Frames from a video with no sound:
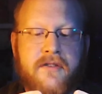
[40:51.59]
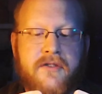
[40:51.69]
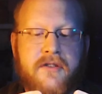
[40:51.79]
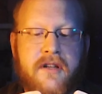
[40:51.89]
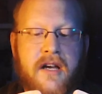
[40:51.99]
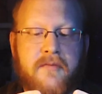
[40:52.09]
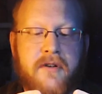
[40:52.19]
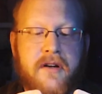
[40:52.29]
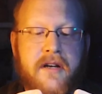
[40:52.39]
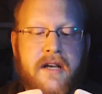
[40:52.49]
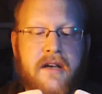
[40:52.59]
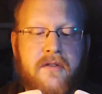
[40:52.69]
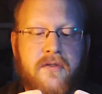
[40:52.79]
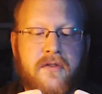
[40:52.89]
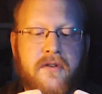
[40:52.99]
search your
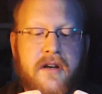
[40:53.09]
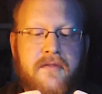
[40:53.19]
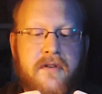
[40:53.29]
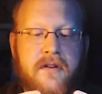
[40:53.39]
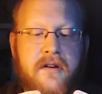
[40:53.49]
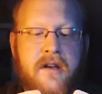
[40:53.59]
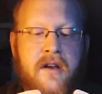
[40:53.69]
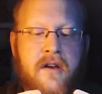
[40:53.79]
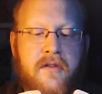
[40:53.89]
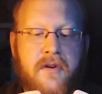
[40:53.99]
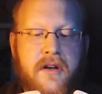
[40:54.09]
library and or graveyard